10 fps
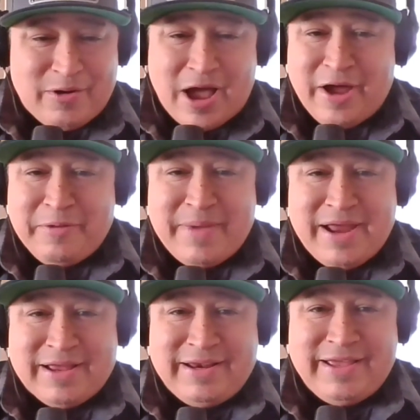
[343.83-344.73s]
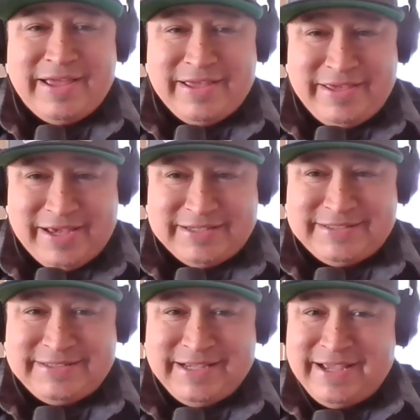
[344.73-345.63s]
Automatically,
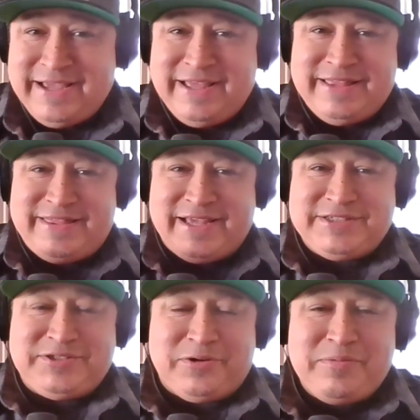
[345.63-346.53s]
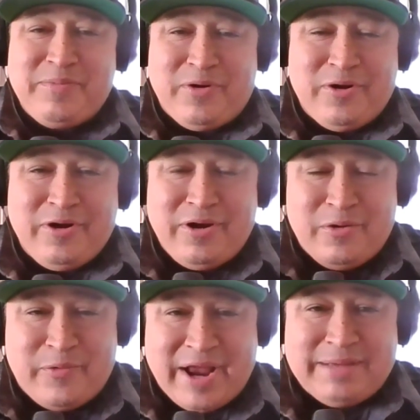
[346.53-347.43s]
yes. They sold more
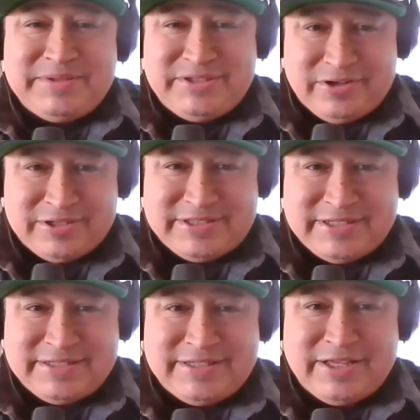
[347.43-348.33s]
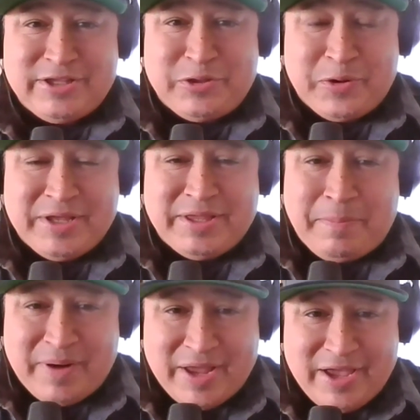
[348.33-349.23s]
Rams jerseys during the
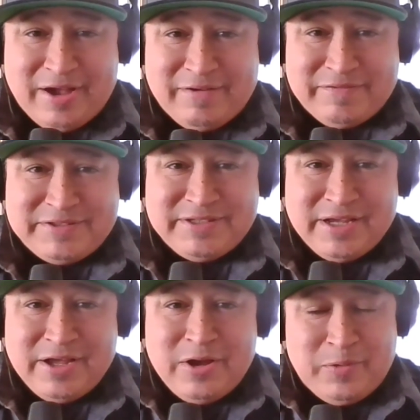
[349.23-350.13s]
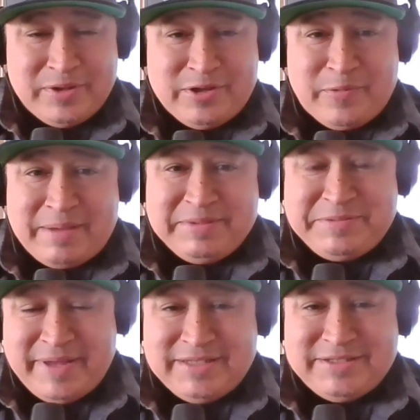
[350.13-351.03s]
playoffs when the
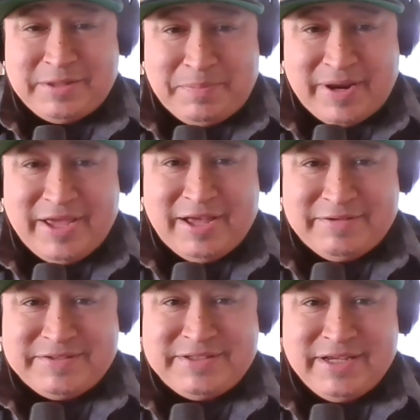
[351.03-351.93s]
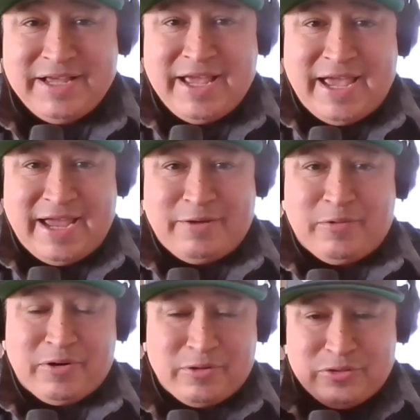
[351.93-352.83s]
Rams made it to the playoffs and
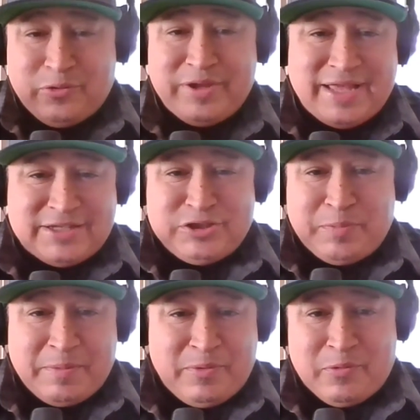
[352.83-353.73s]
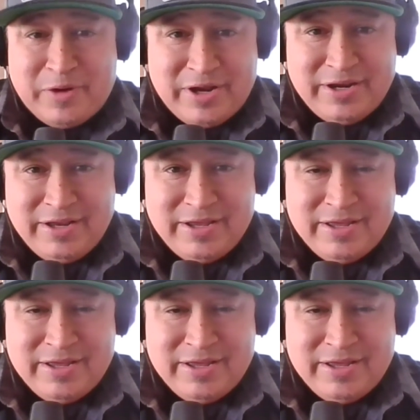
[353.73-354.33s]
were doing that Super Bowl run.